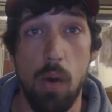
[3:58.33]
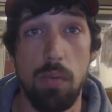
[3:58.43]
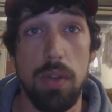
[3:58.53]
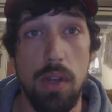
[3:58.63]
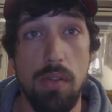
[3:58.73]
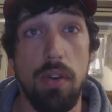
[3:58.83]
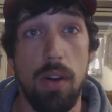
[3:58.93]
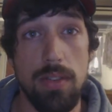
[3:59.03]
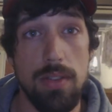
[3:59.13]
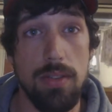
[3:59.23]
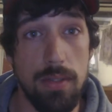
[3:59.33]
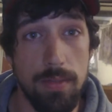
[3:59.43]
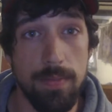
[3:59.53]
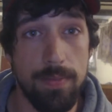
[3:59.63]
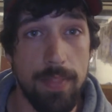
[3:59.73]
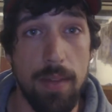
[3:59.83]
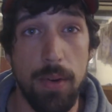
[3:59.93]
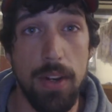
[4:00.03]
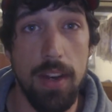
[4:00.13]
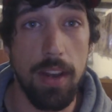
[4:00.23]
hopefully you fall soon.
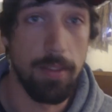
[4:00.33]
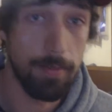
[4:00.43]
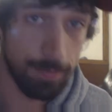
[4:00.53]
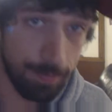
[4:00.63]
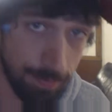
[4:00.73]
Have a good day.